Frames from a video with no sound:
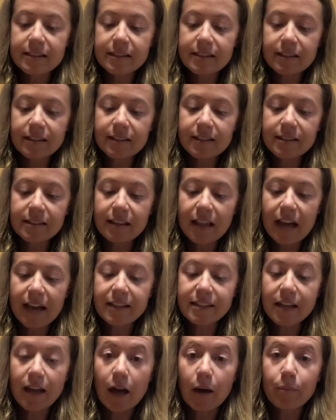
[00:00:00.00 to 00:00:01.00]

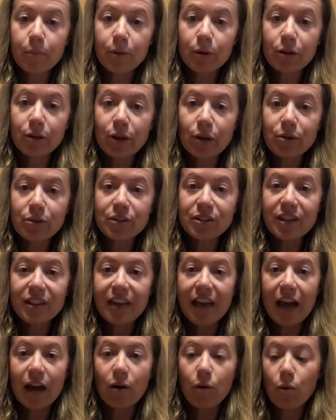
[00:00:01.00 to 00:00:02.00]
slides up close to
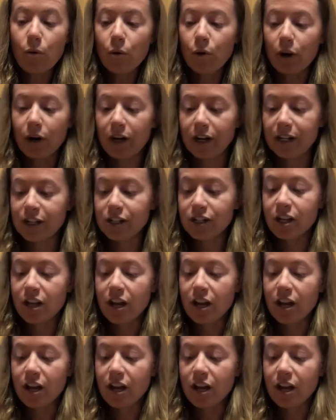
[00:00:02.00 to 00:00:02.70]
that orange